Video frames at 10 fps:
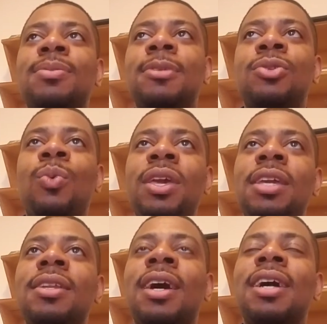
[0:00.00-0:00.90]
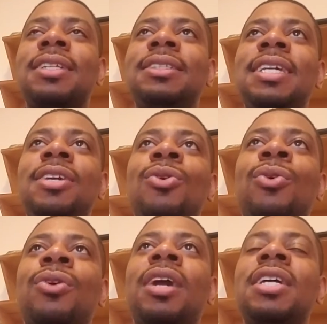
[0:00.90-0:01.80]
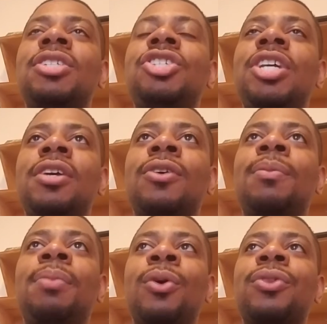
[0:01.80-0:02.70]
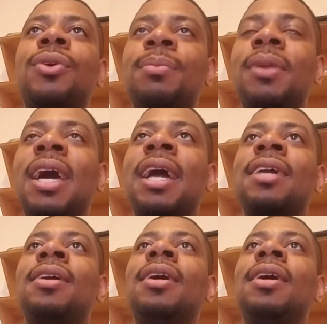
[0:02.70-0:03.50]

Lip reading: between Dior and Jill, both are black